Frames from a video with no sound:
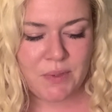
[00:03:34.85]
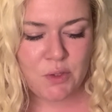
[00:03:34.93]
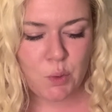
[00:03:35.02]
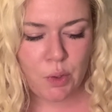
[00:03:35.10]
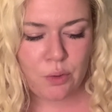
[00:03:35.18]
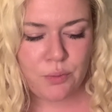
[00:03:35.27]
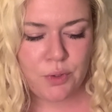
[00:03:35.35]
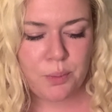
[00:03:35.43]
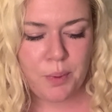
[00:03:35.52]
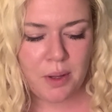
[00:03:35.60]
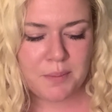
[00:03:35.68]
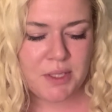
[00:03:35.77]
Squirt over your
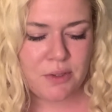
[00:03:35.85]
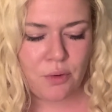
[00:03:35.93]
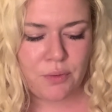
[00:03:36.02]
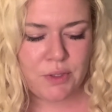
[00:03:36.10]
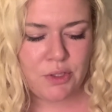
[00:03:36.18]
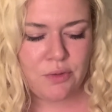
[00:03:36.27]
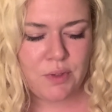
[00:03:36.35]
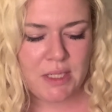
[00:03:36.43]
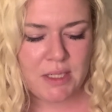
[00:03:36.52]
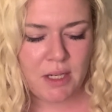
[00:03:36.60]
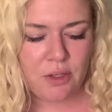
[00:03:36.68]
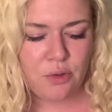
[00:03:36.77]
palms as often as you
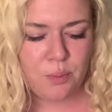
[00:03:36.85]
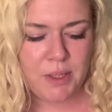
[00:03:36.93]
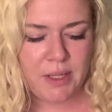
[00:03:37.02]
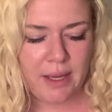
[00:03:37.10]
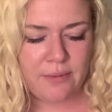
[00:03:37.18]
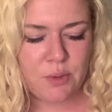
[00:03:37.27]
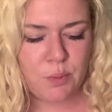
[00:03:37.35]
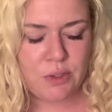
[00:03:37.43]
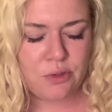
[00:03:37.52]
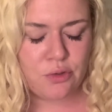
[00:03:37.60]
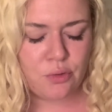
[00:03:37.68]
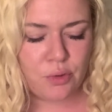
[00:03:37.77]
need and you'll be left with
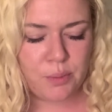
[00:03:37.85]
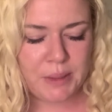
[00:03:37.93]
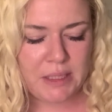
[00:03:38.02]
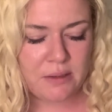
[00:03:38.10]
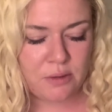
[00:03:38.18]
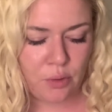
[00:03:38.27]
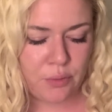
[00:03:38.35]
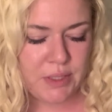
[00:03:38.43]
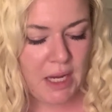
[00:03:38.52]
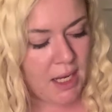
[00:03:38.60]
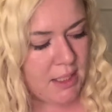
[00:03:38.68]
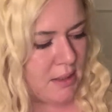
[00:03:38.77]
strokeably soft
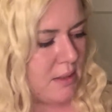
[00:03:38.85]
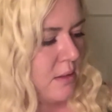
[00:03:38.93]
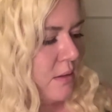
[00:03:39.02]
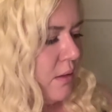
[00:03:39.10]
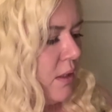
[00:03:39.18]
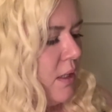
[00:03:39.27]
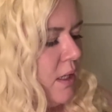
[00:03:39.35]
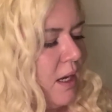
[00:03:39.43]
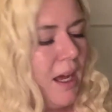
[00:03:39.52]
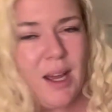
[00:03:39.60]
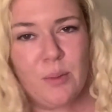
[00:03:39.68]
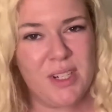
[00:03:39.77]
hands.
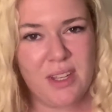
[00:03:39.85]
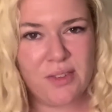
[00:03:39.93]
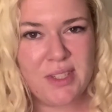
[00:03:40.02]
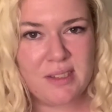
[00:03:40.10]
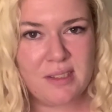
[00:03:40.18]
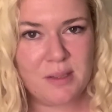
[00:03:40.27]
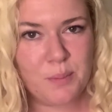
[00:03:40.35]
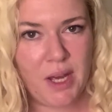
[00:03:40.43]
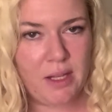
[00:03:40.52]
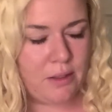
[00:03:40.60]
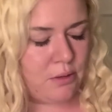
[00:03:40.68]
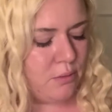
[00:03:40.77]
I want to give this a
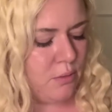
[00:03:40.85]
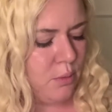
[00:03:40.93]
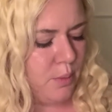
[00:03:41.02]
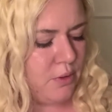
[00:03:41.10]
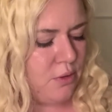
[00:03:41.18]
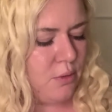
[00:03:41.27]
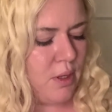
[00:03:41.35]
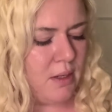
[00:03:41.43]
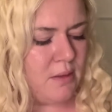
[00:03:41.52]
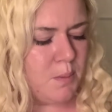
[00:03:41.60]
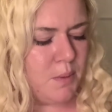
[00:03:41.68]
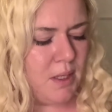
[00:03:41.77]
smell. I don't know about you
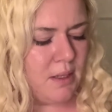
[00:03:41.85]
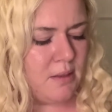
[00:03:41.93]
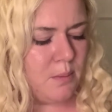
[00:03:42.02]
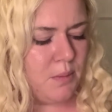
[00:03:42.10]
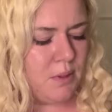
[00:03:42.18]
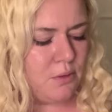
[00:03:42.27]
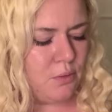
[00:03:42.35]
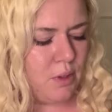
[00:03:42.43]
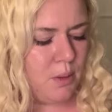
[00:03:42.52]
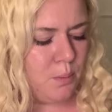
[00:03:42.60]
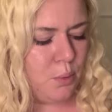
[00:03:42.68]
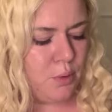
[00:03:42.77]
guys, but that's something that's
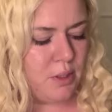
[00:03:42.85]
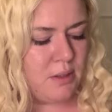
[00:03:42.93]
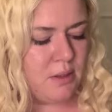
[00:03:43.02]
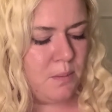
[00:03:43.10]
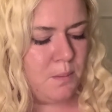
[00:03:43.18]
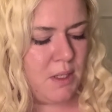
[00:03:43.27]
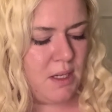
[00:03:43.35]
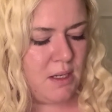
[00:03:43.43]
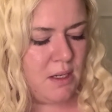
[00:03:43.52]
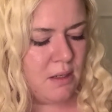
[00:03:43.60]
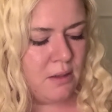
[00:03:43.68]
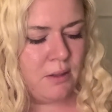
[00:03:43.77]
really important to
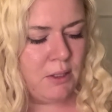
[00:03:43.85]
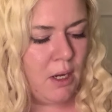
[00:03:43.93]
me.